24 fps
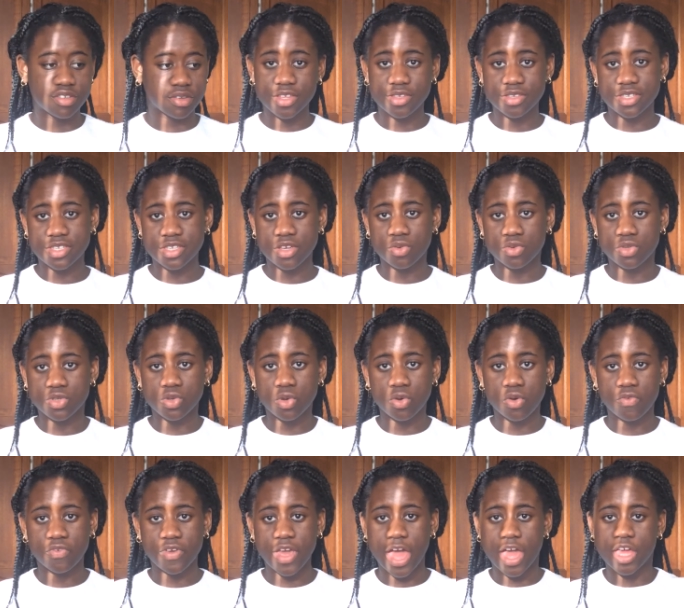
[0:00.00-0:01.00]
I can still
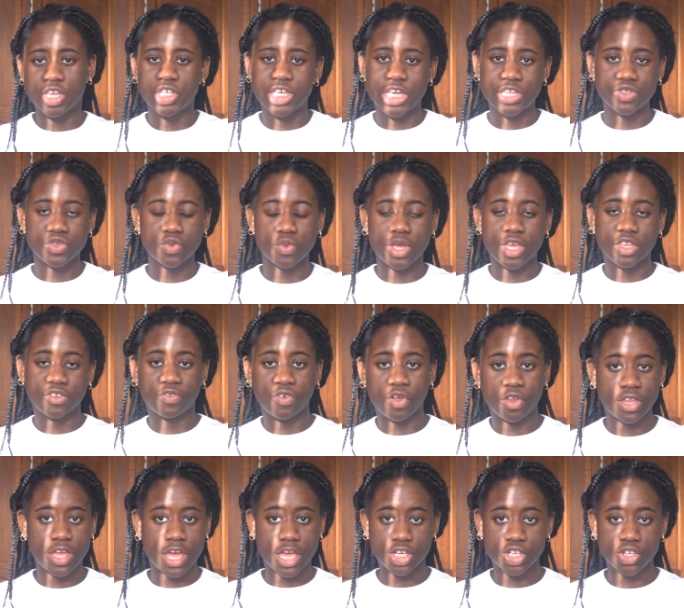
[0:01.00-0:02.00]
sort of get a gentle
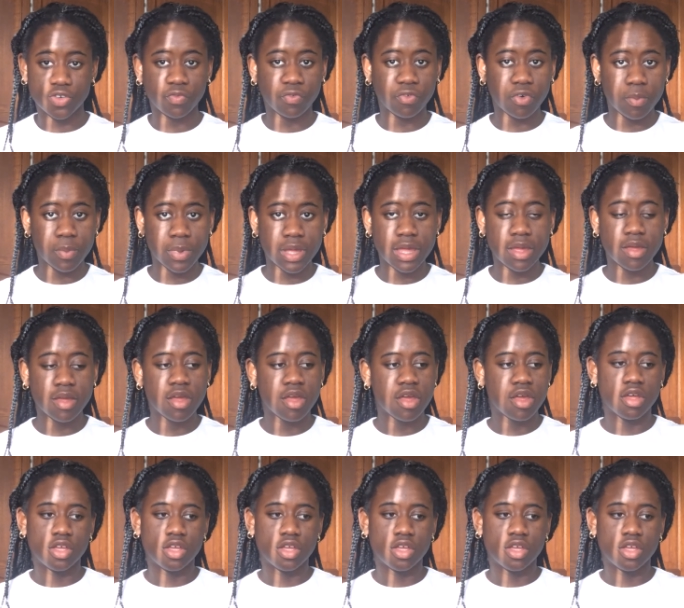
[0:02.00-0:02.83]
exfoliation from it,